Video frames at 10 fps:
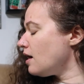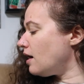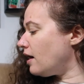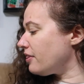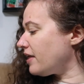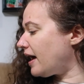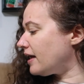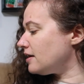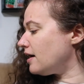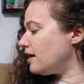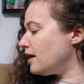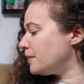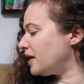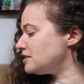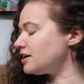on that
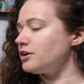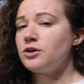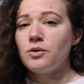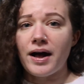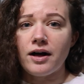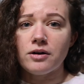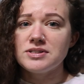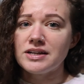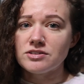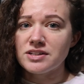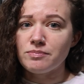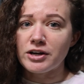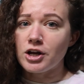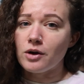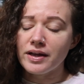and tell you how sales have
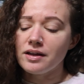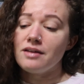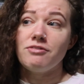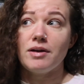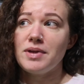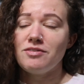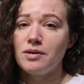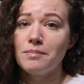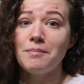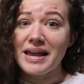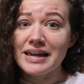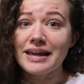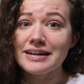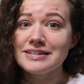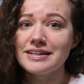been going, if I'm even making
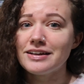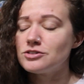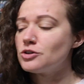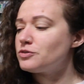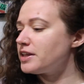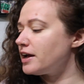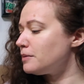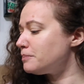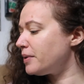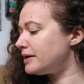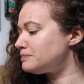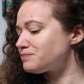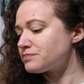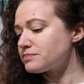any sales over there. But